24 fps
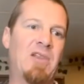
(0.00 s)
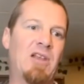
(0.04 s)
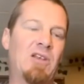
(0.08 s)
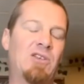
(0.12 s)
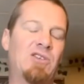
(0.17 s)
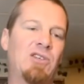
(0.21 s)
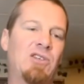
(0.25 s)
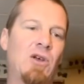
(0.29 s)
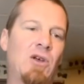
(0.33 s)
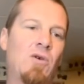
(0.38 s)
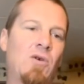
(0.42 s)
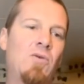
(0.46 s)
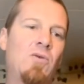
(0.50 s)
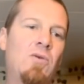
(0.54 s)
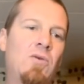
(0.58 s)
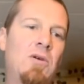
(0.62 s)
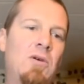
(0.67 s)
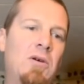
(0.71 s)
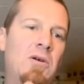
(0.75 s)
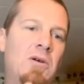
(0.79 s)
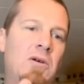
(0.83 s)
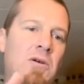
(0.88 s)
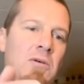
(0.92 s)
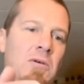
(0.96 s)
So
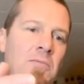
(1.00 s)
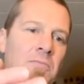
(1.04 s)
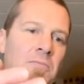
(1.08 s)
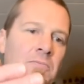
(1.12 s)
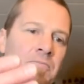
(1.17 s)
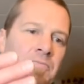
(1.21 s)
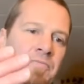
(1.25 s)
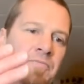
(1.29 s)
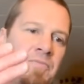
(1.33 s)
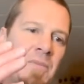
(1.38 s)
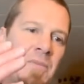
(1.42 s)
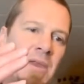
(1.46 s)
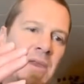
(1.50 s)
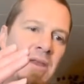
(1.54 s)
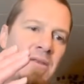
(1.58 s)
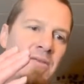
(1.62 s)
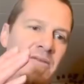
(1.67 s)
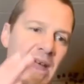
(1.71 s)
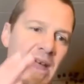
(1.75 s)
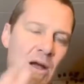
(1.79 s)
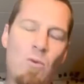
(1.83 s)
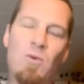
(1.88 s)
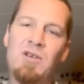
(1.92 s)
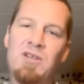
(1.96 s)

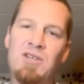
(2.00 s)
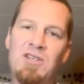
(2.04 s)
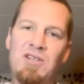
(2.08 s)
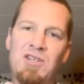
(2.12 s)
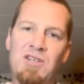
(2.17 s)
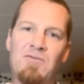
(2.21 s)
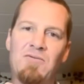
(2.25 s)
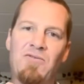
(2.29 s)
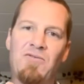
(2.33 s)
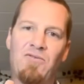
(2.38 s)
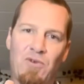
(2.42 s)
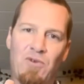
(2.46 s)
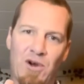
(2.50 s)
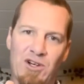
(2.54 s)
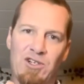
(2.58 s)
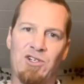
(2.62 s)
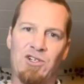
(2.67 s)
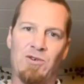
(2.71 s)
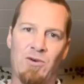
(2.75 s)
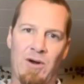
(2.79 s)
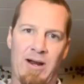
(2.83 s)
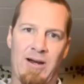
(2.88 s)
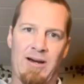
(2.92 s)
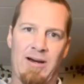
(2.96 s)
that was
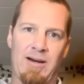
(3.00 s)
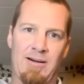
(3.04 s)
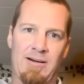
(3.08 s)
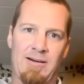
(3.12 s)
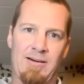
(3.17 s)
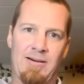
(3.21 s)
frustrating.